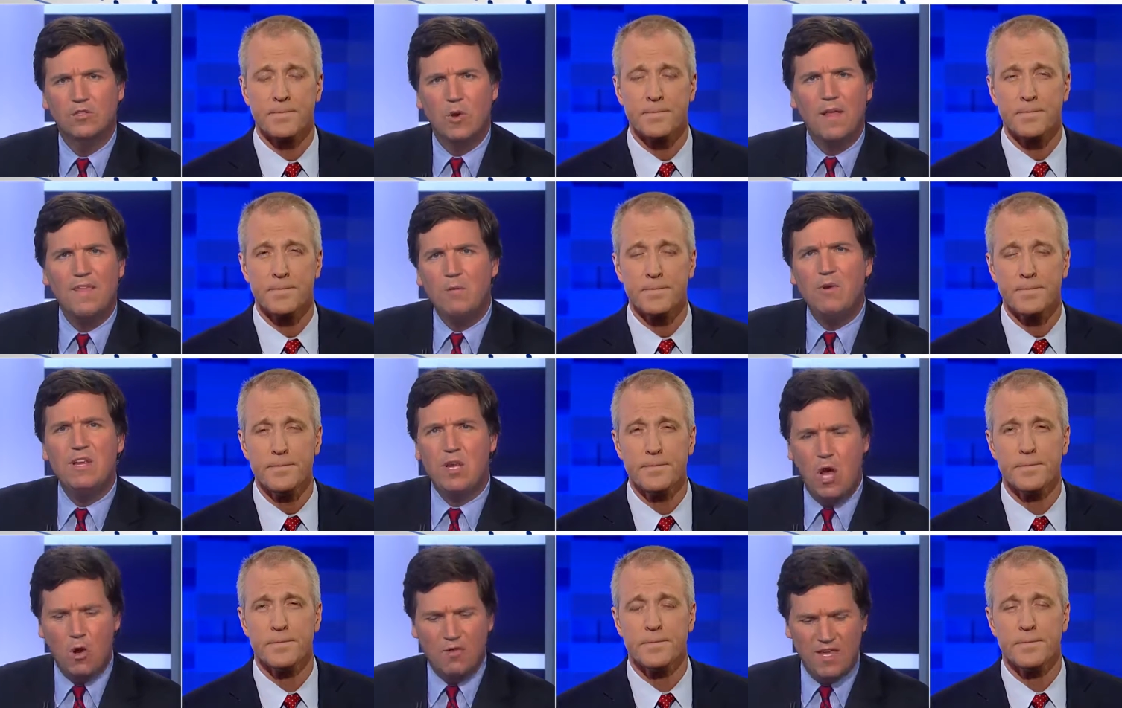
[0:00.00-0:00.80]
Speaker 1: So I think we
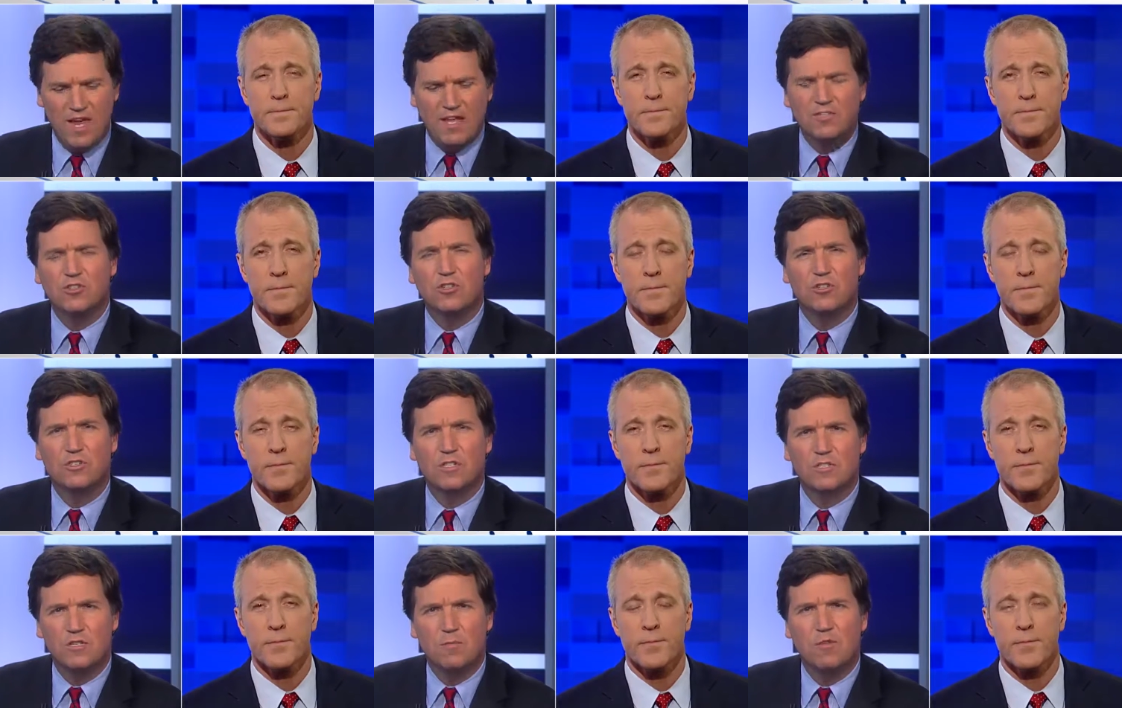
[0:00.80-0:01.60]
know the answers to
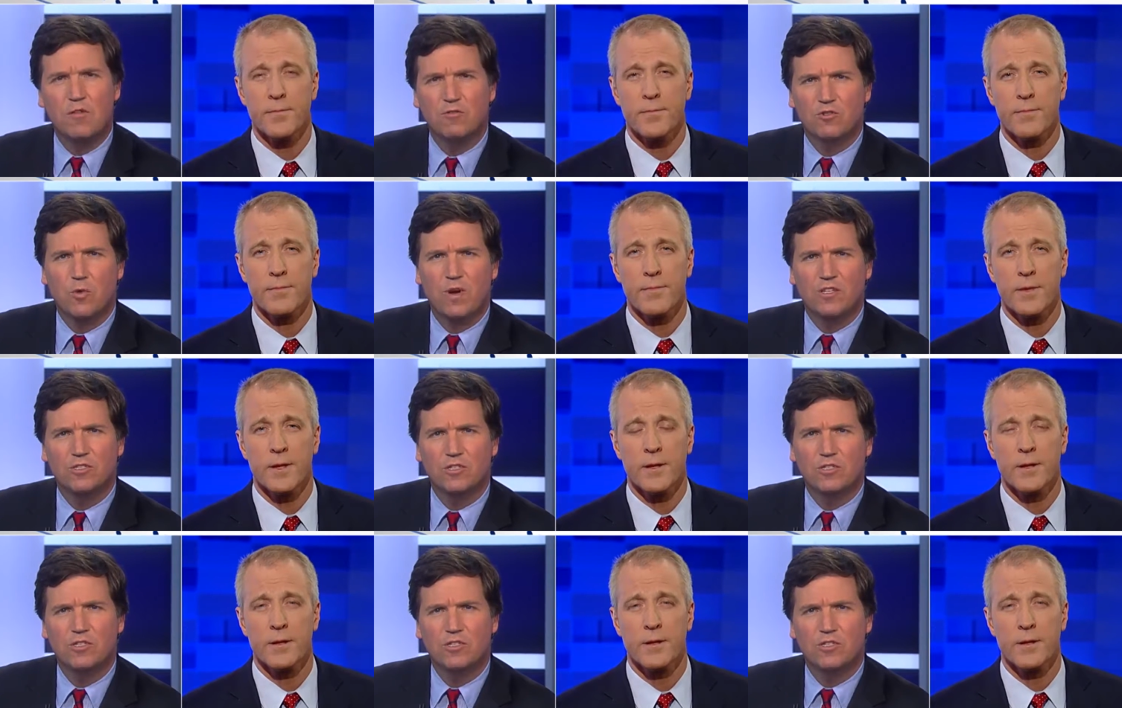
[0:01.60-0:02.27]
some of those questions.